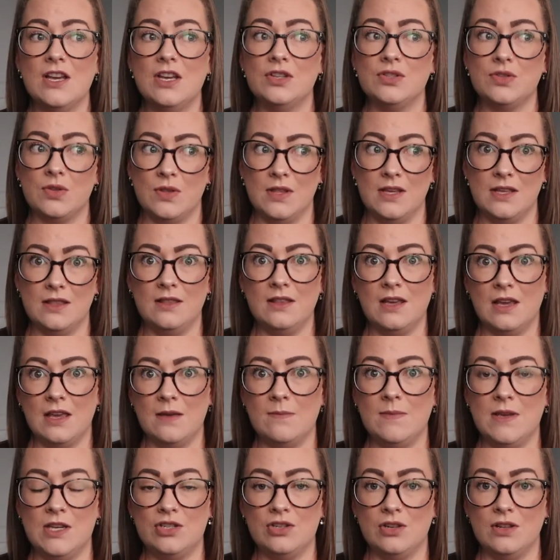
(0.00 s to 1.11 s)
so that they
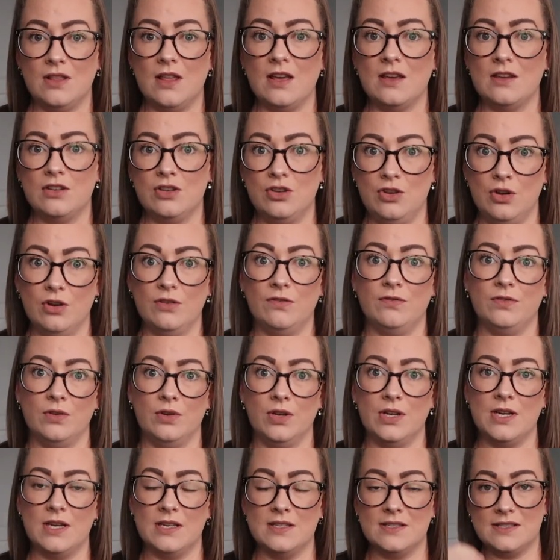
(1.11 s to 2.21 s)
can make sure that your
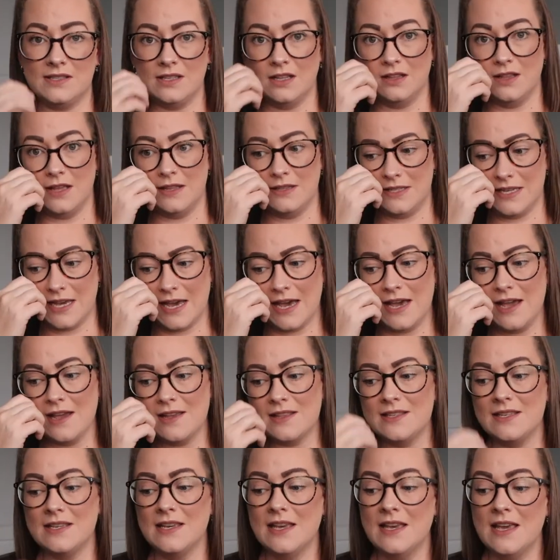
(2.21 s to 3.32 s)
fluid is still
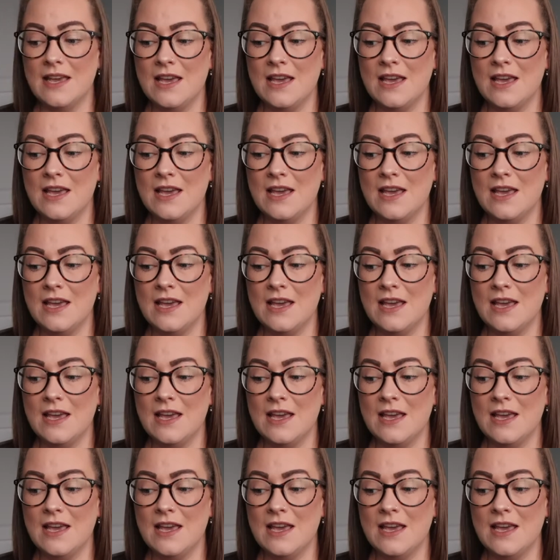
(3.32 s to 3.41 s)
intact.